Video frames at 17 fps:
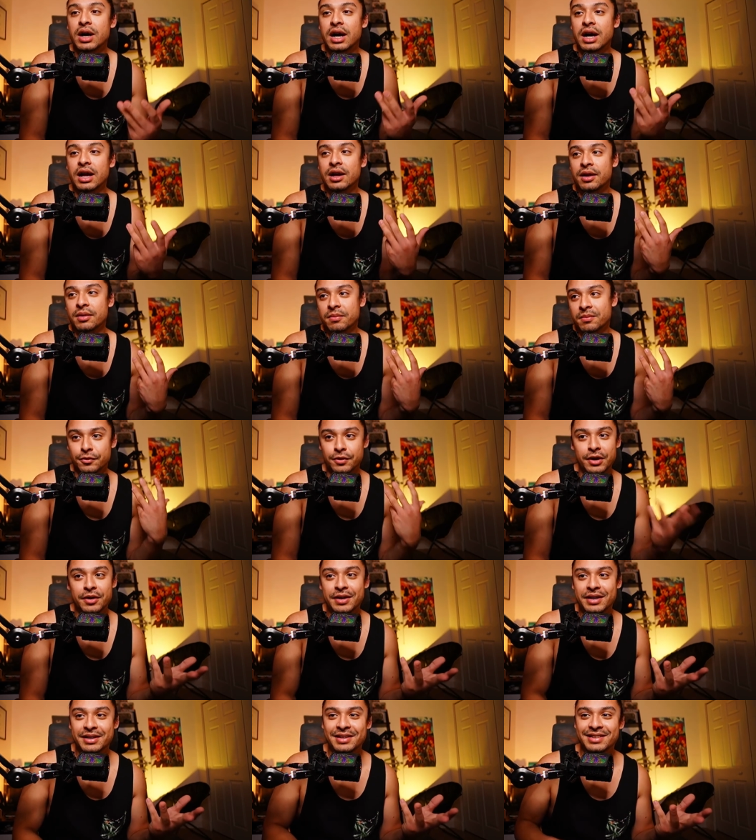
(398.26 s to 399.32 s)
I am am
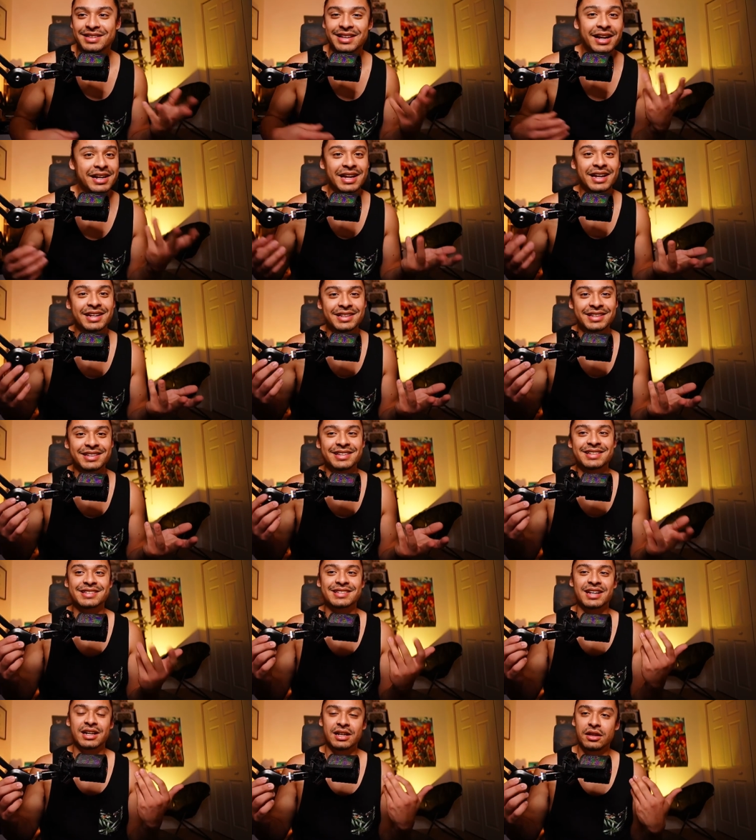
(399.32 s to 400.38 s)
very dedicated to this.
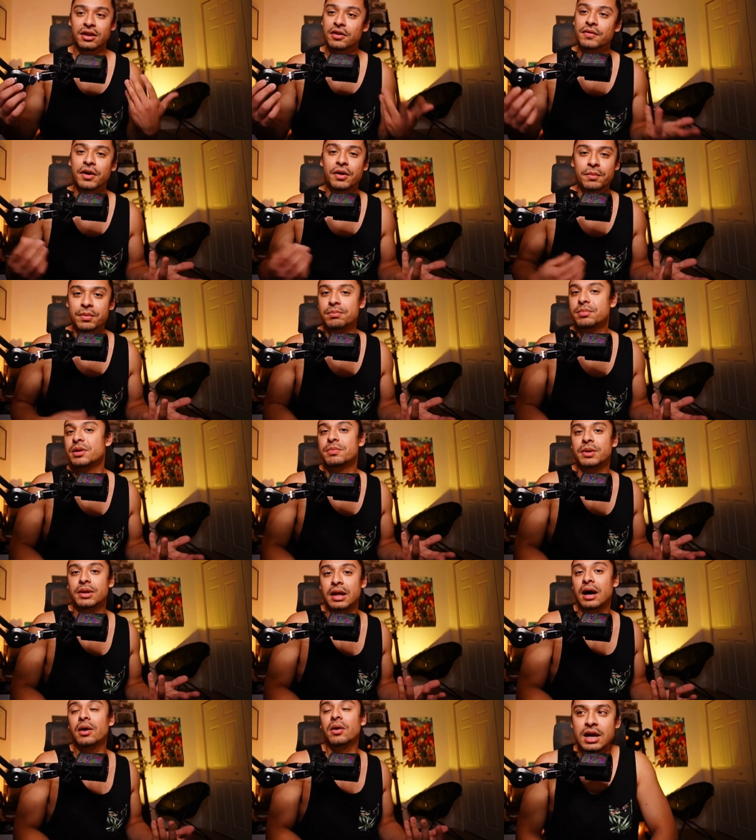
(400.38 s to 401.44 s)
I love helping people
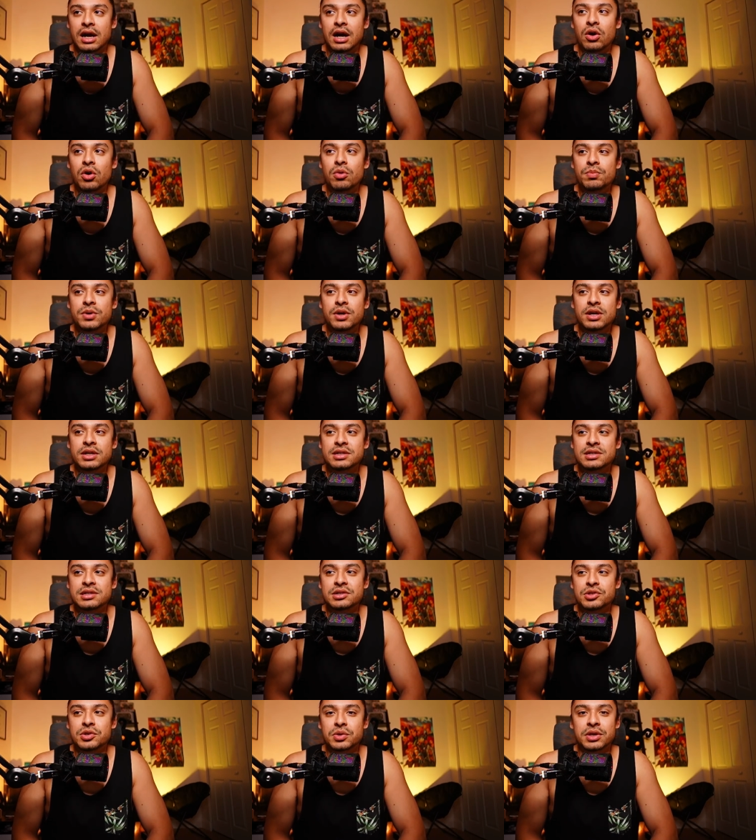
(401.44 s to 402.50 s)
out. I hope you guys
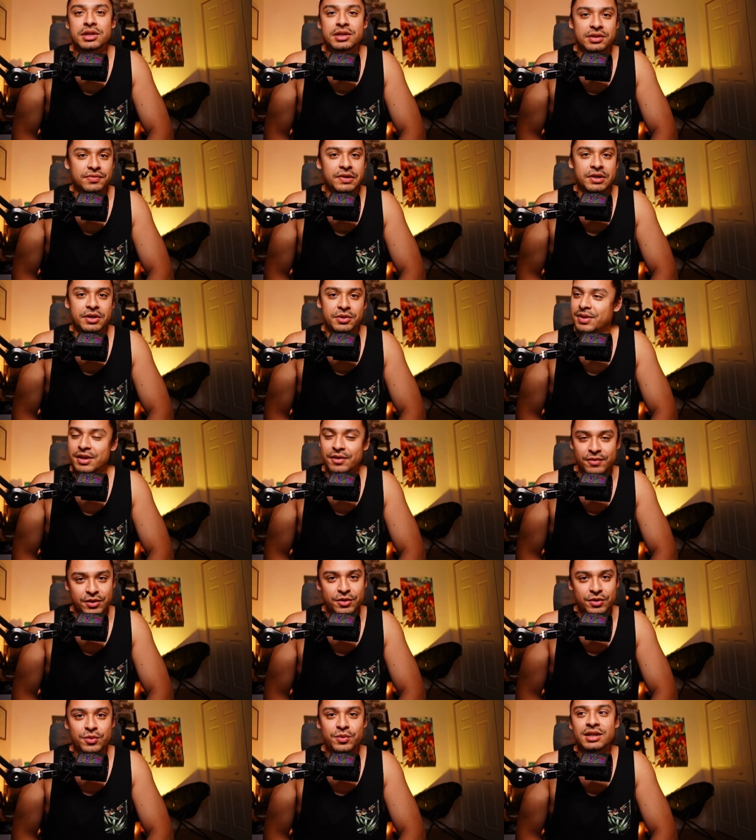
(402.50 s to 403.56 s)
enjoyed this video. If you
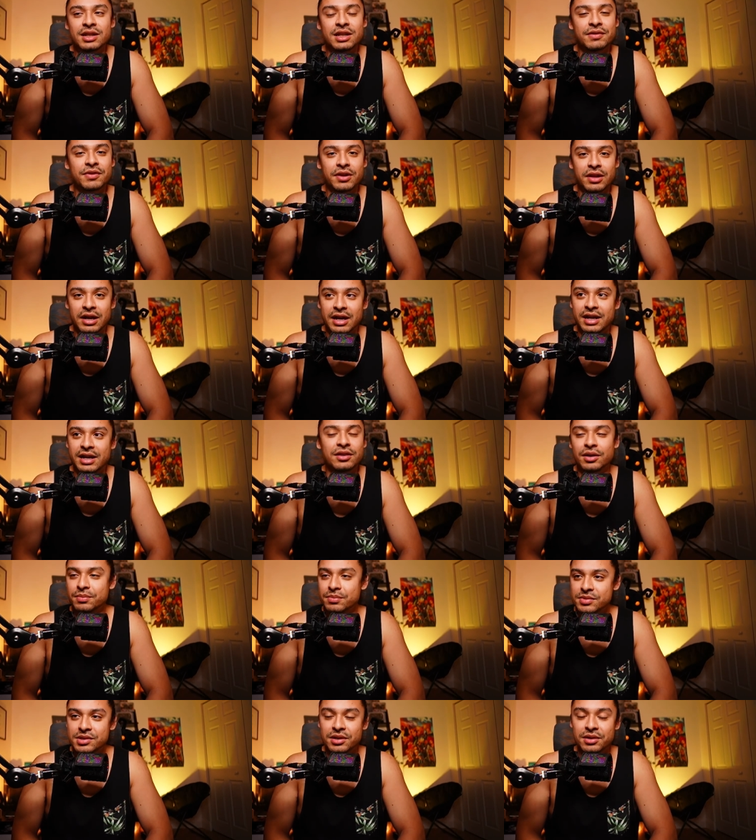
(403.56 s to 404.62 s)
do, leave a like,
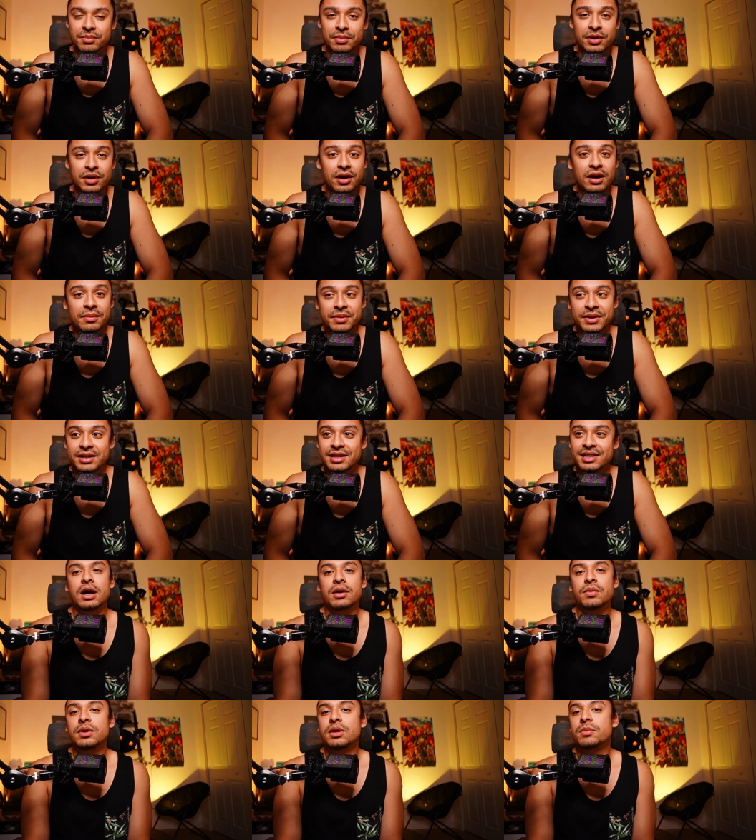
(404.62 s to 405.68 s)
thumbs up, comment. I
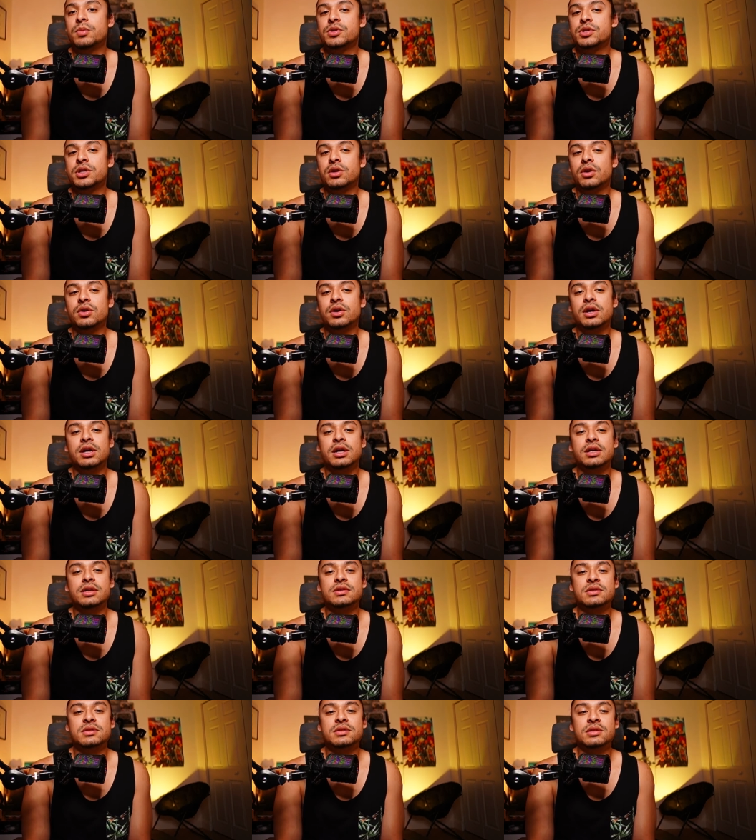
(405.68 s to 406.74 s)
really appreciate all you
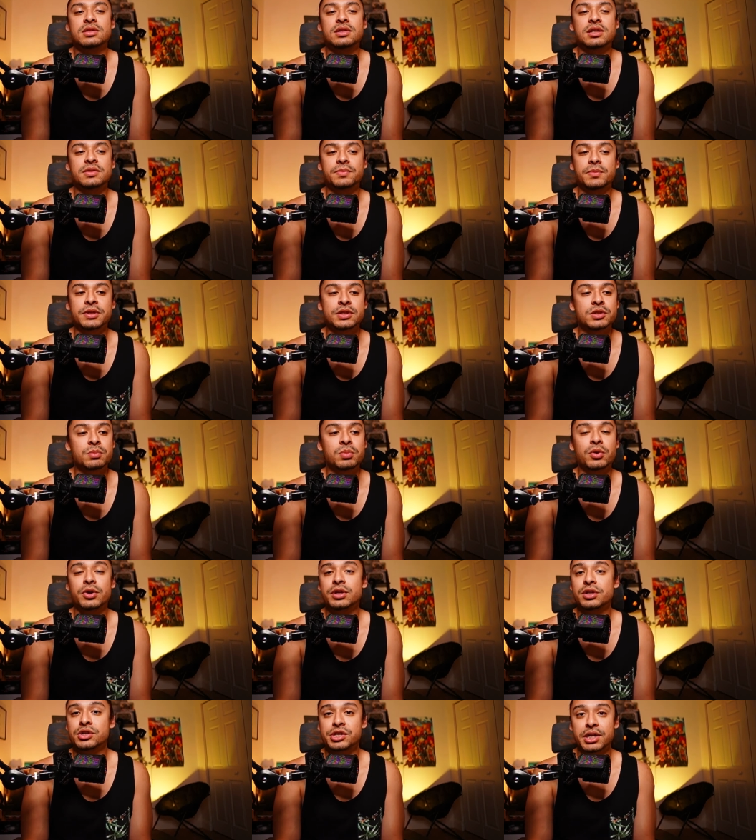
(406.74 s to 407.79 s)
guys that's been supporting
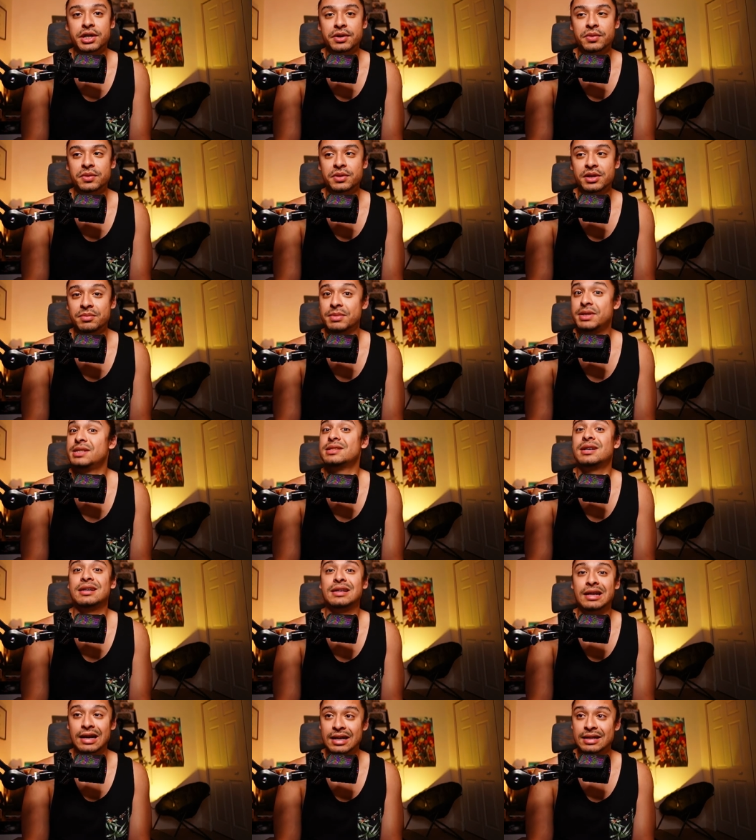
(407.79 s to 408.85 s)
the channel. It means a
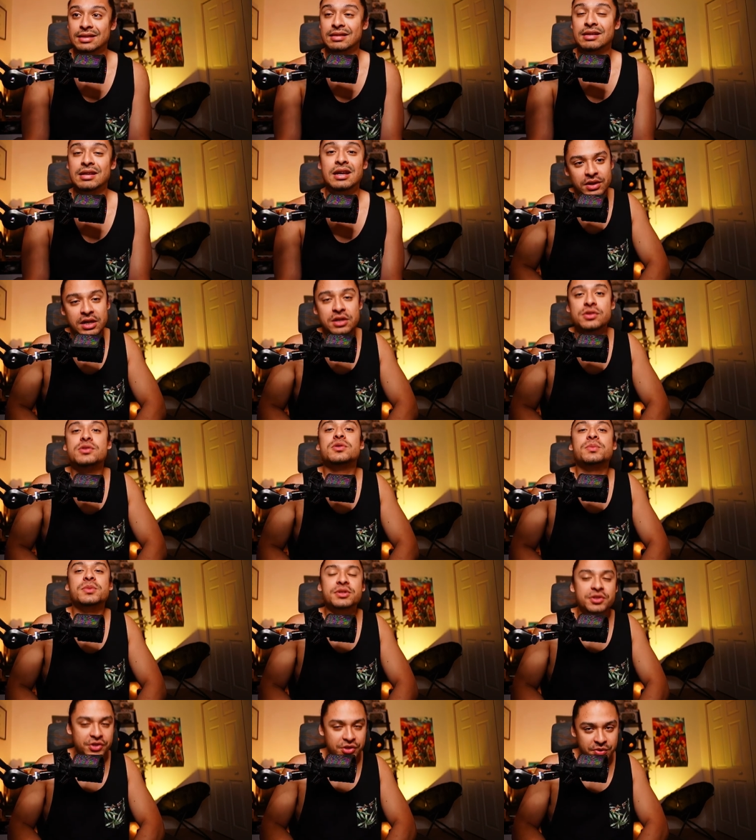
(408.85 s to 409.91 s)
lot. Thank you so
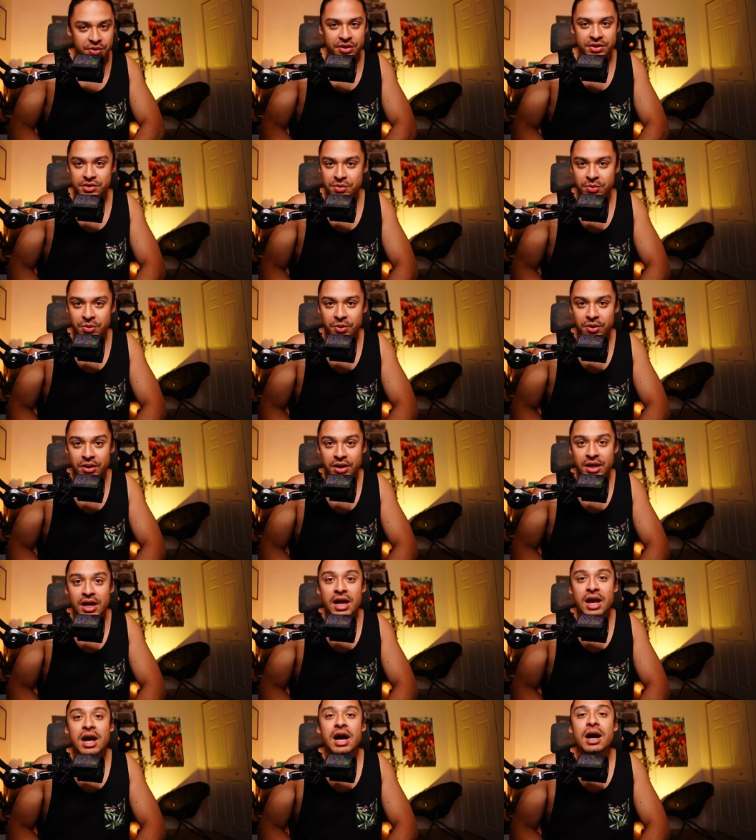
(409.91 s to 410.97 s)
much for showing the support.
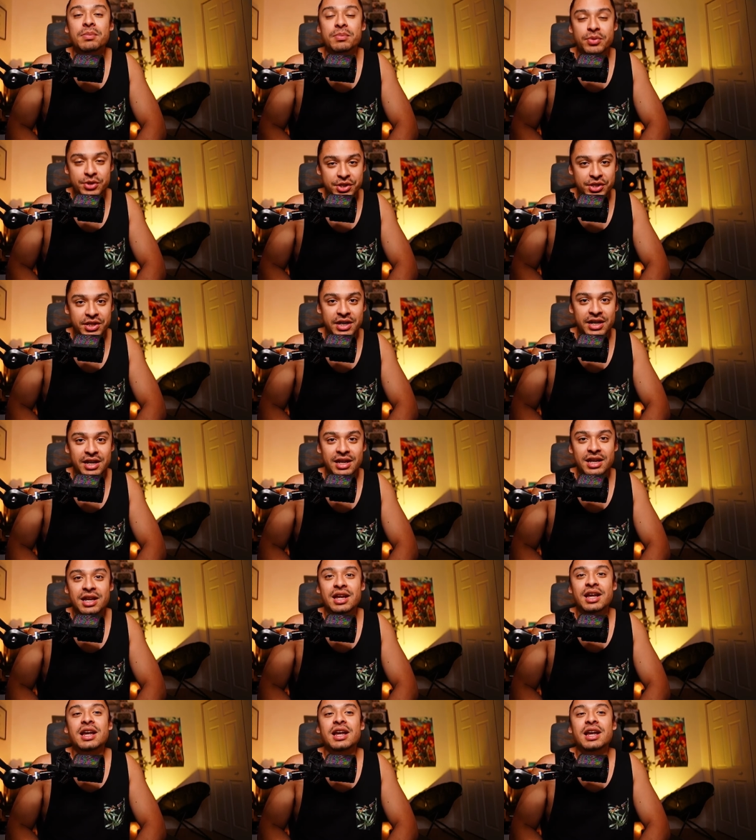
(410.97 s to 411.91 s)
I appreciate it.